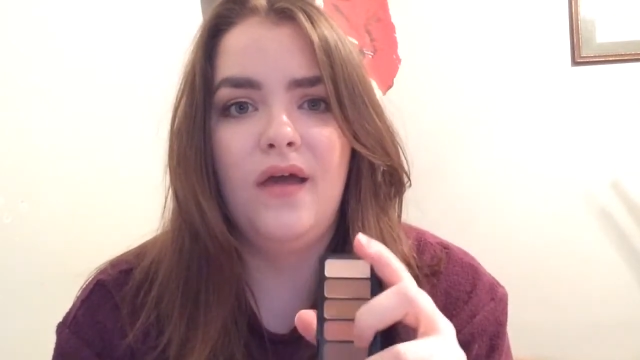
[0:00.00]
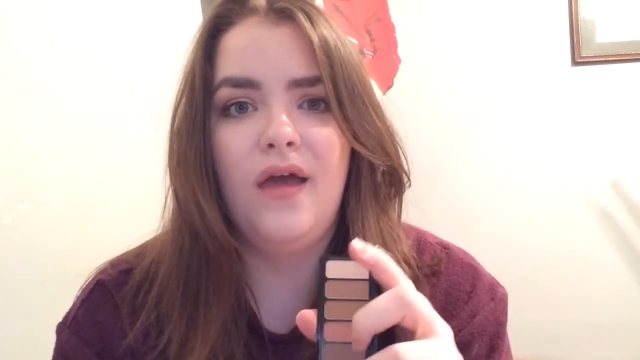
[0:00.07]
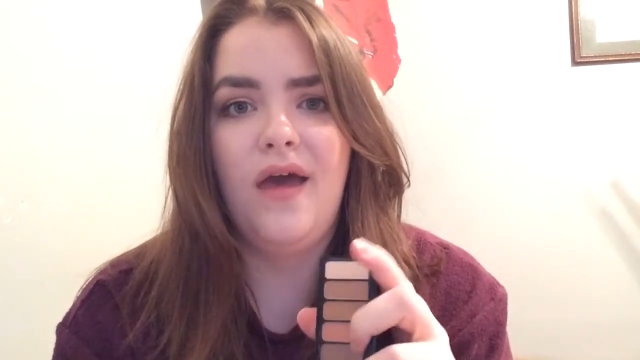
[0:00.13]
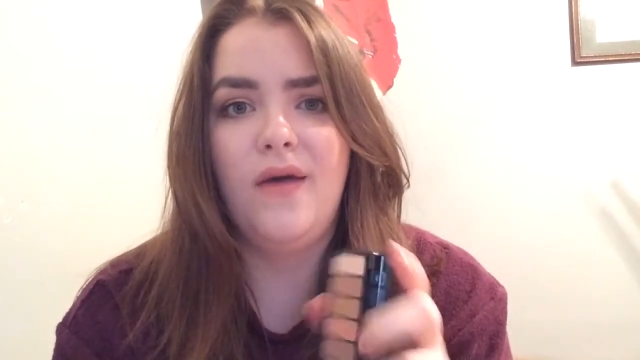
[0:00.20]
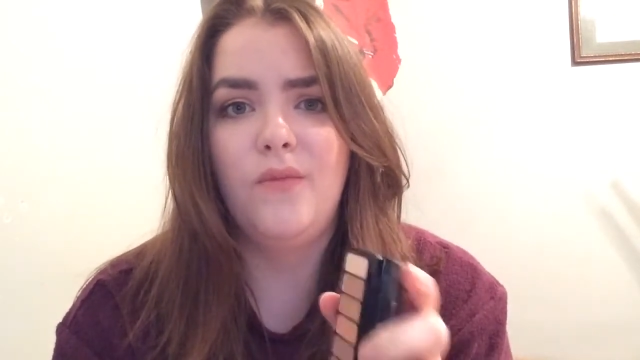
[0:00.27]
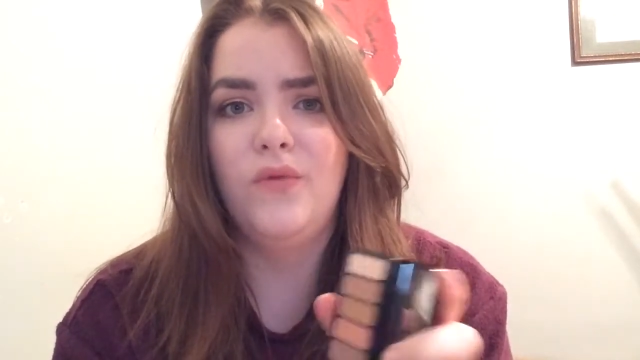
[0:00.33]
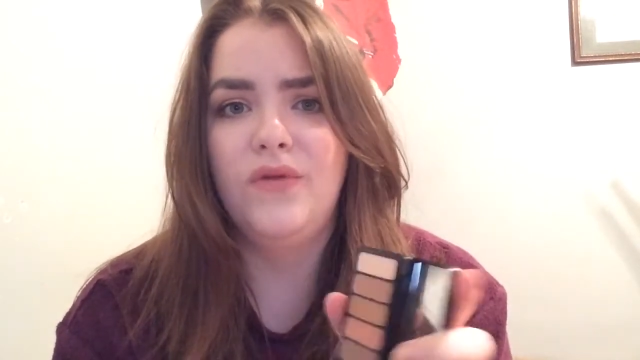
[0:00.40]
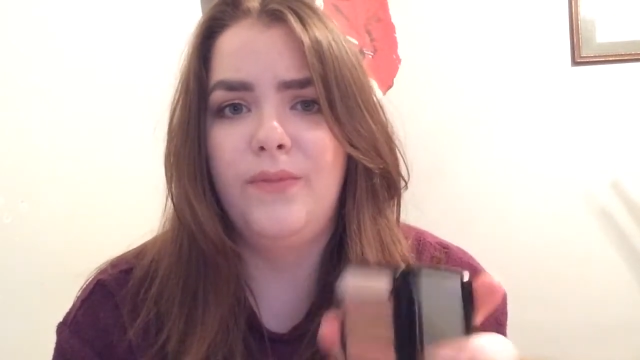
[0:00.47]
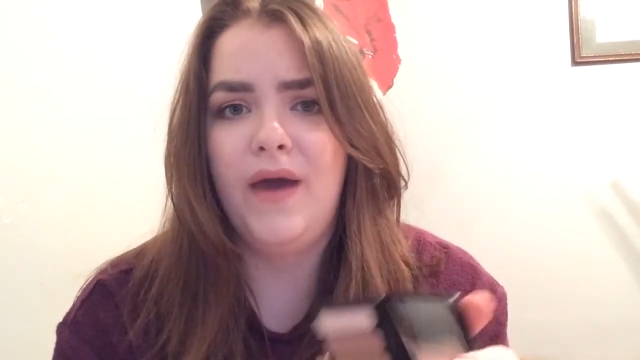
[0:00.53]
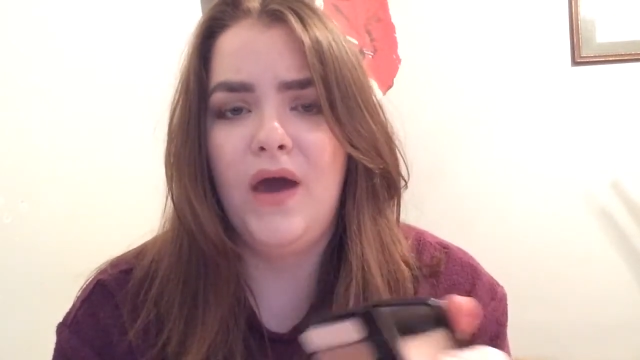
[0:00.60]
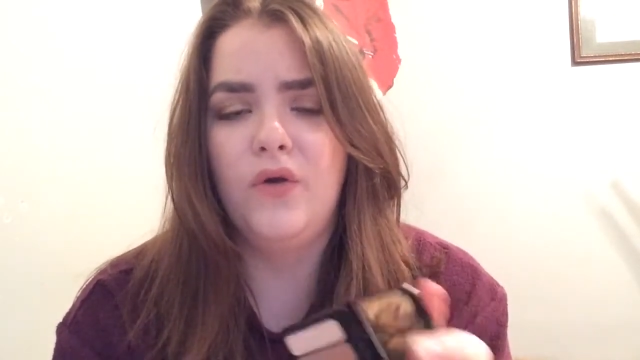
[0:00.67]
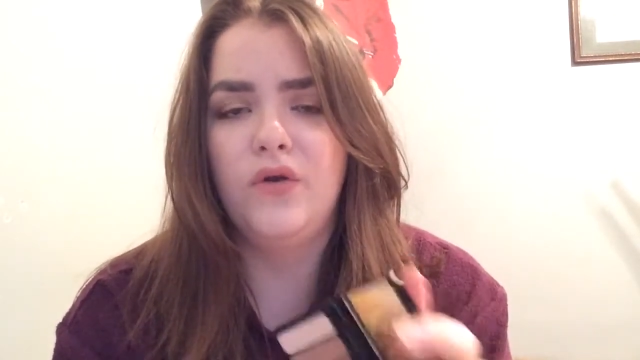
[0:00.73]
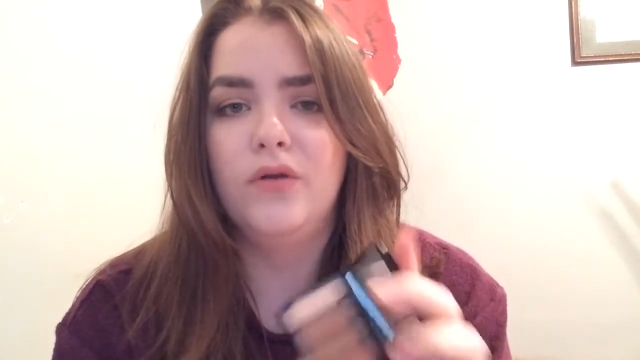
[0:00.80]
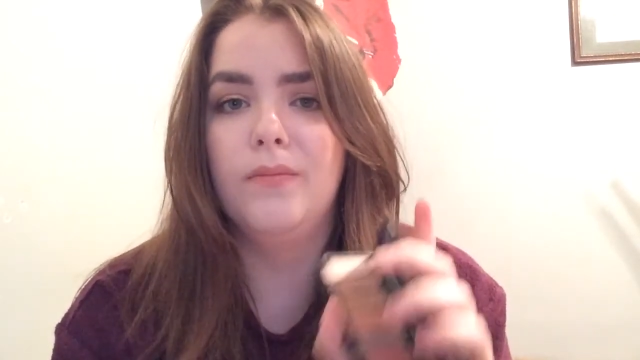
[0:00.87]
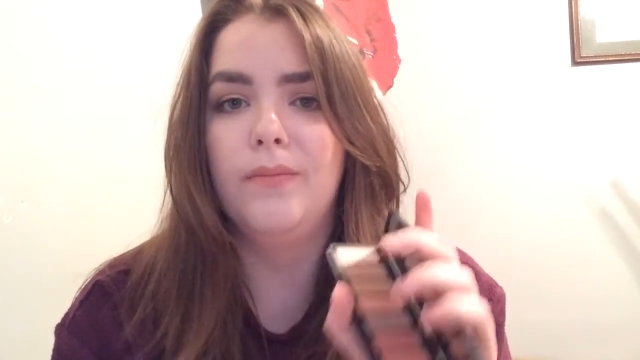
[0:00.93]
with
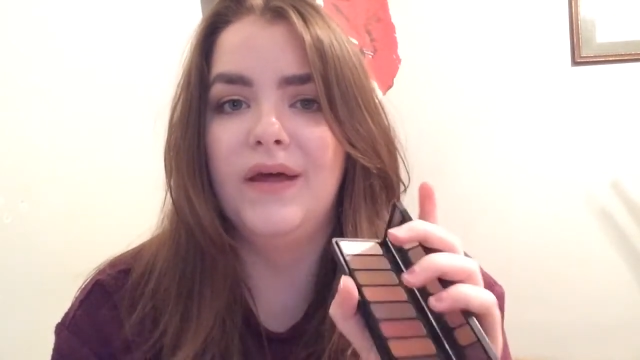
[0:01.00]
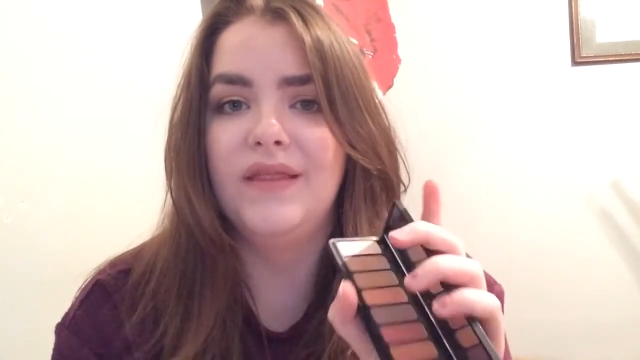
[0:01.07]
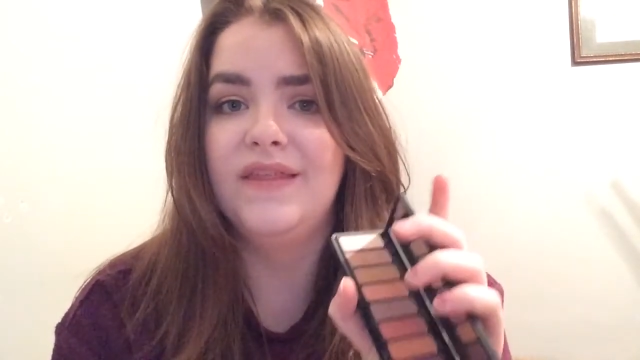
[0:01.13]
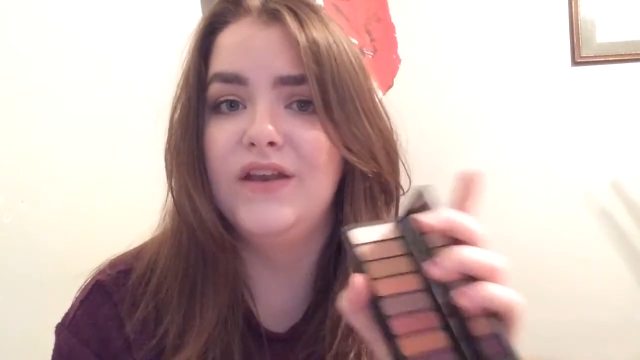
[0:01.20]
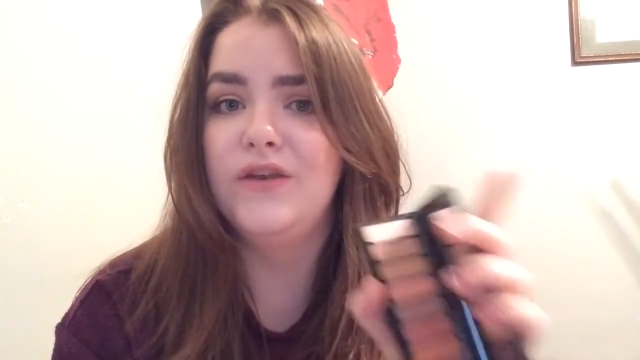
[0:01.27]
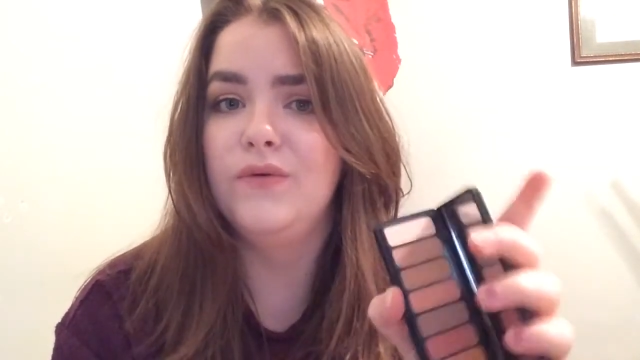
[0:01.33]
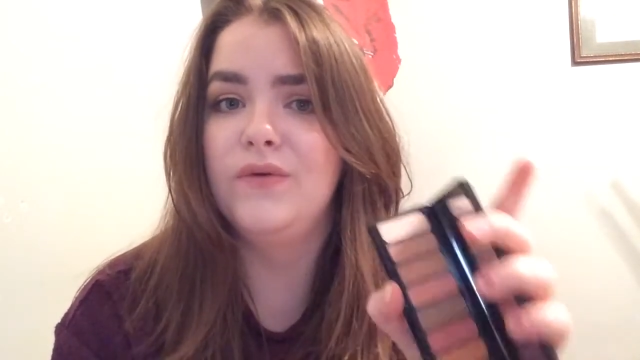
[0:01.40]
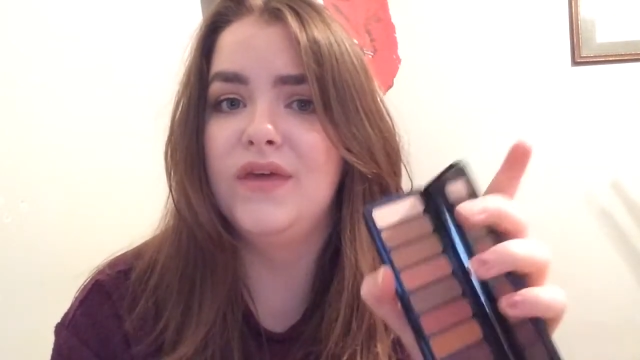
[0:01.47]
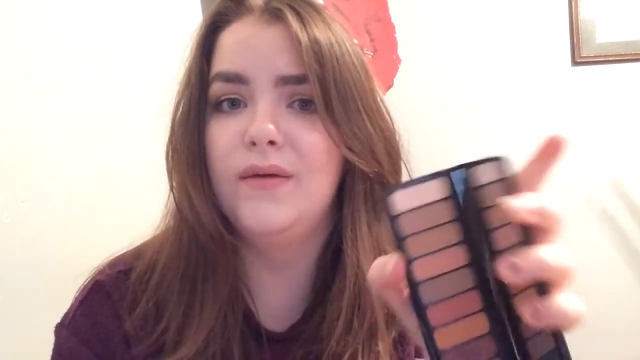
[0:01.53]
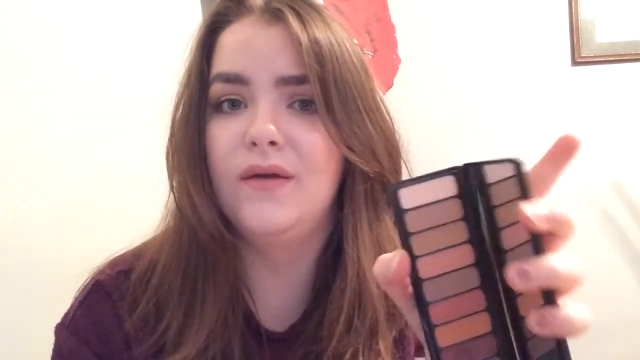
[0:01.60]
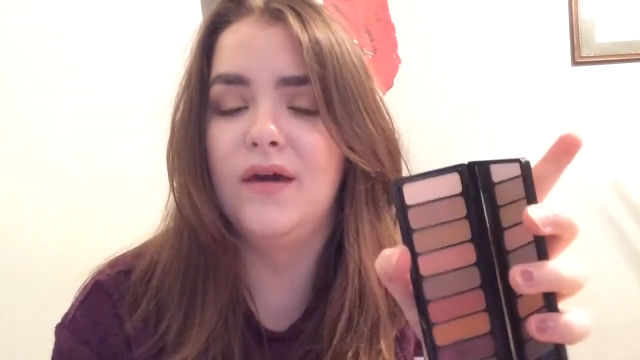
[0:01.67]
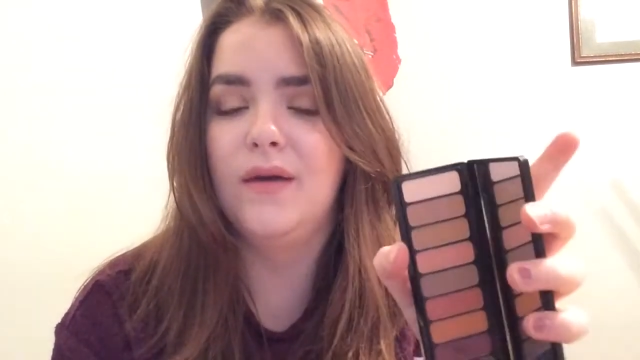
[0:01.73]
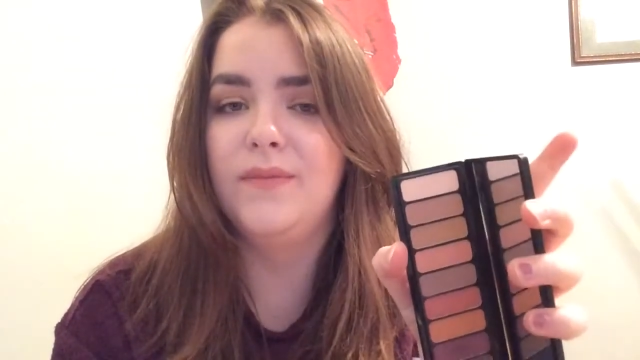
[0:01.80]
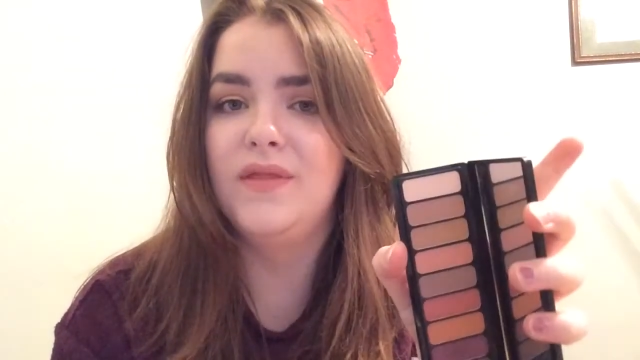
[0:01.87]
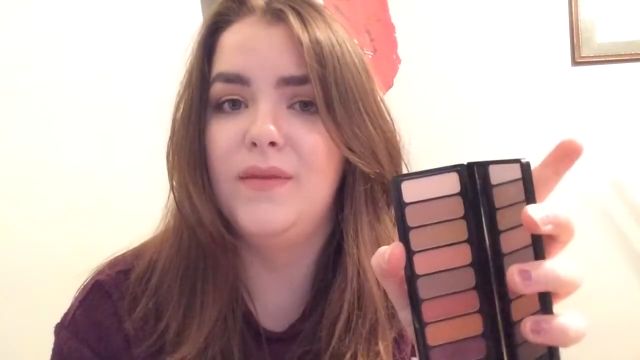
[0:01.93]
powder, but they do
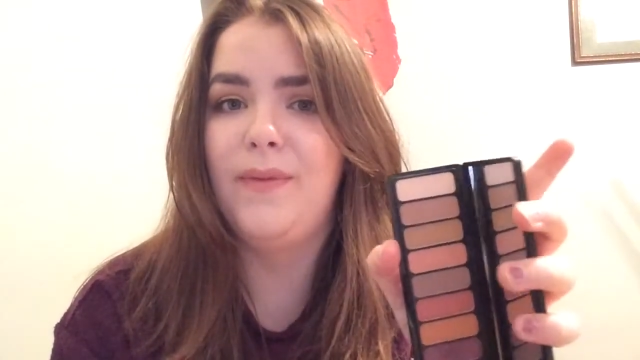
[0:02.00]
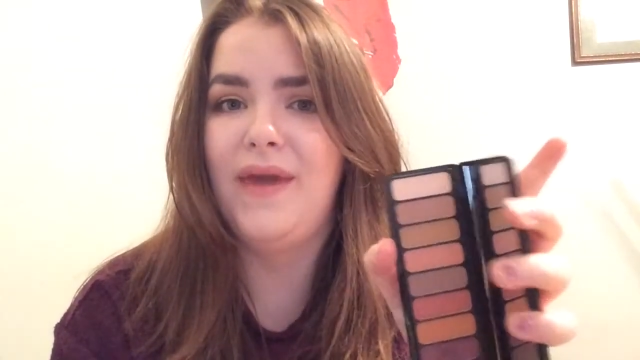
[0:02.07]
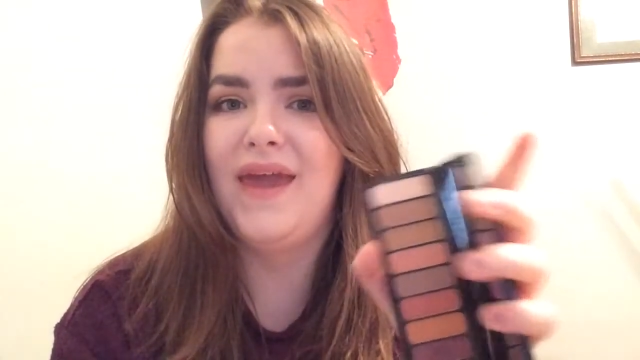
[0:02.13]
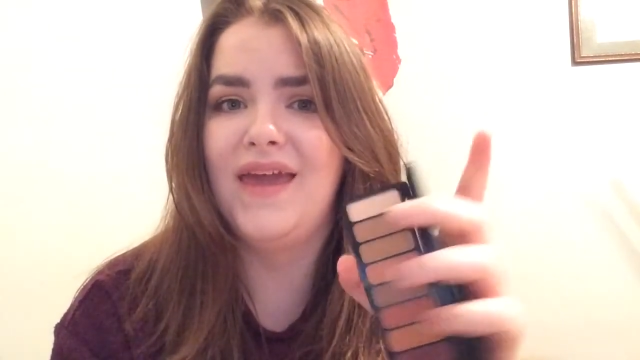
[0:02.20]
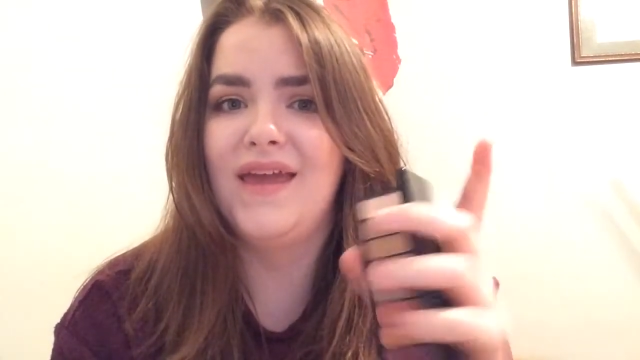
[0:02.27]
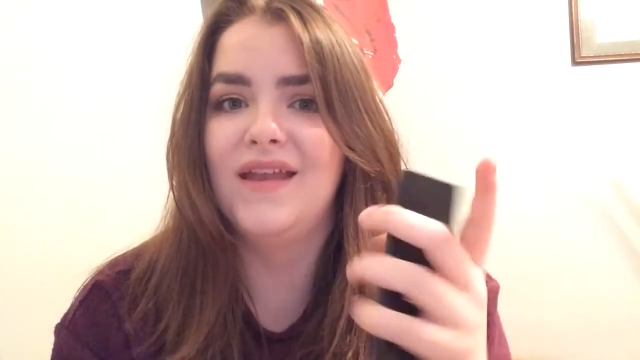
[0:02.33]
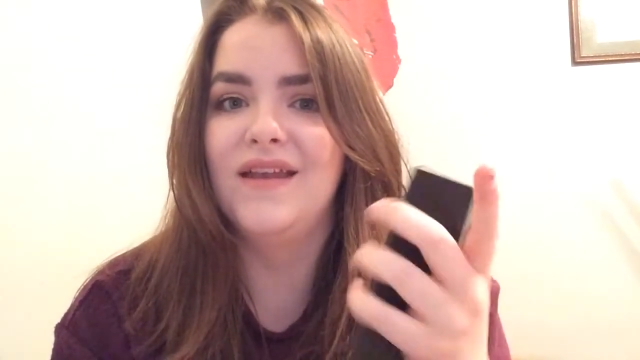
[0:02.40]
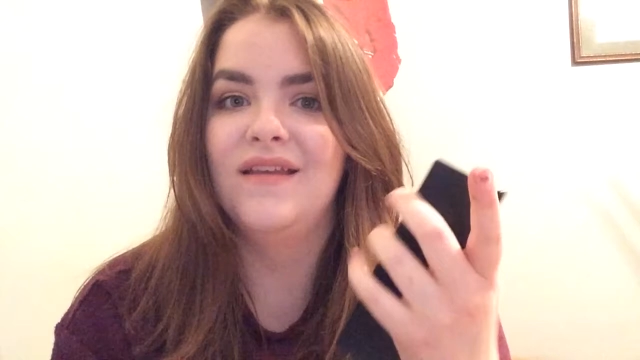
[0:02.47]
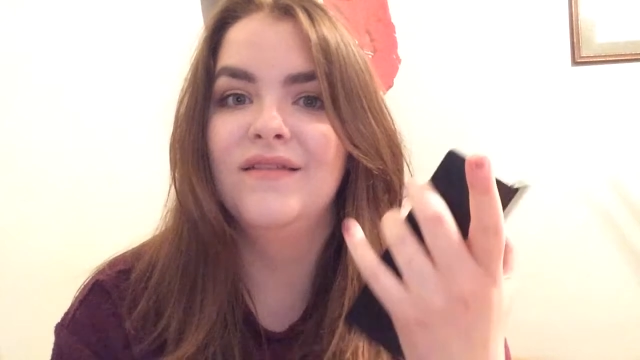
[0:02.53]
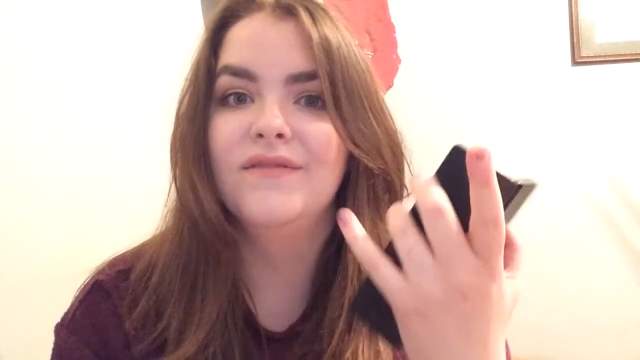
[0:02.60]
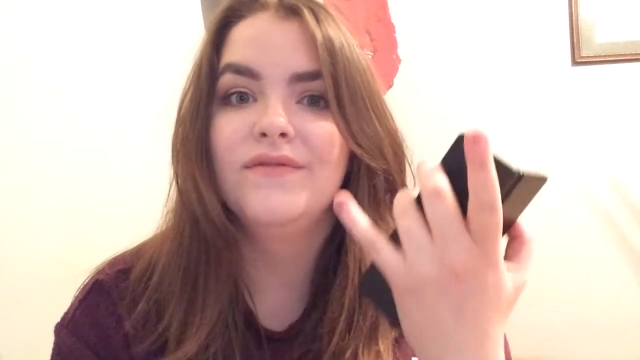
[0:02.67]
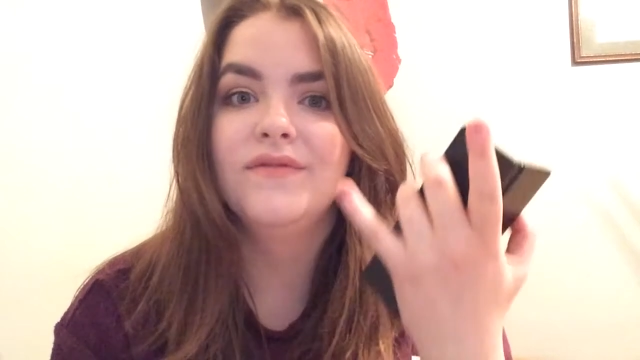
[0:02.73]
kick up in the pan.